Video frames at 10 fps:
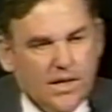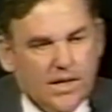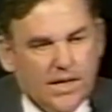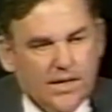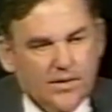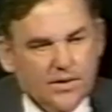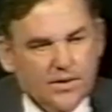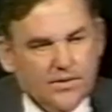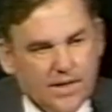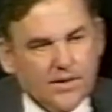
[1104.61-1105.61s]
And
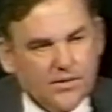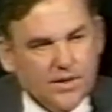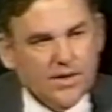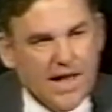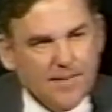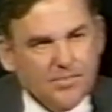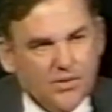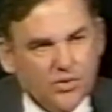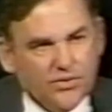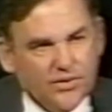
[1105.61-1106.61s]
they're happy
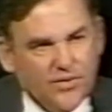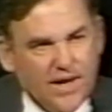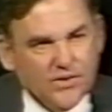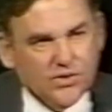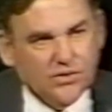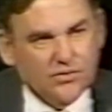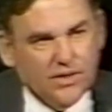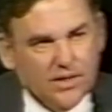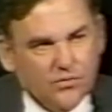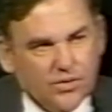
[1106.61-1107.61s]
with their grandchildren
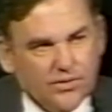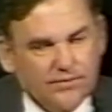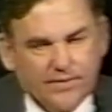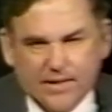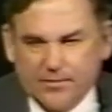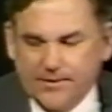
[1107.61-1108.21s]
and with their family.